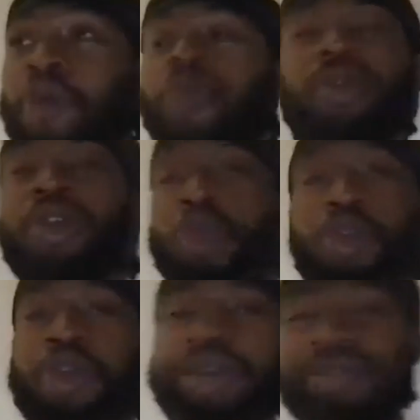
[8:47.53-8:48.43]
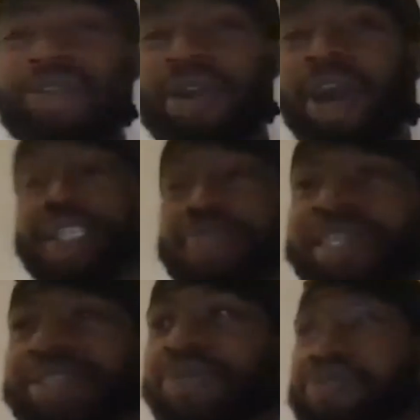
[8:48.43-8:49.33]
100.
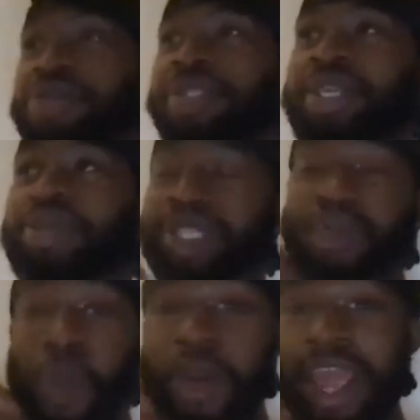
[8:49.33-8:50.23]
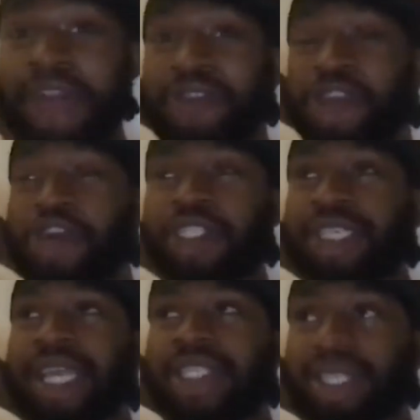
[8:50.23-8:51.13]
Let's say we roll deep. G, we're on every
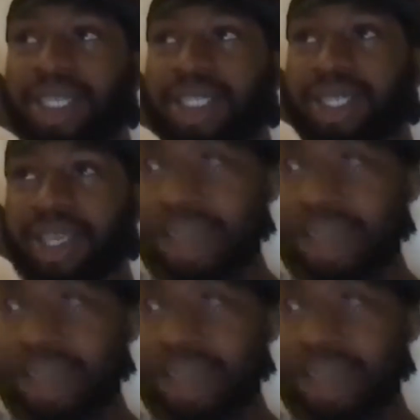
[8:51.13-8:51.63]
consensus